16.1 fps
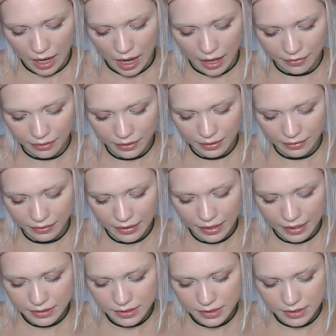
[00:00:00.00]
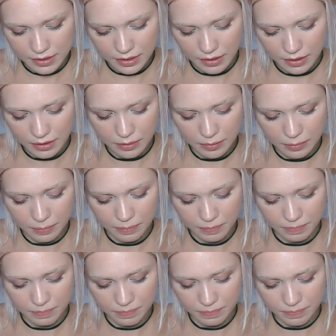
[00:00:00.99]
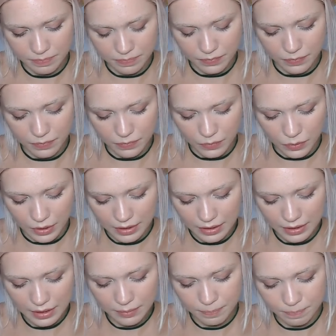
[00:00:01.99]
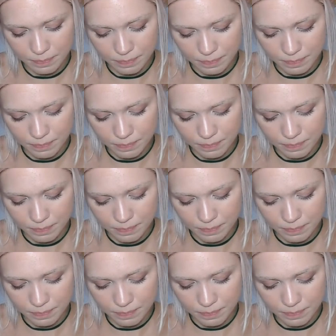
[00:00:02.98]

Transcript: I think that uh, really,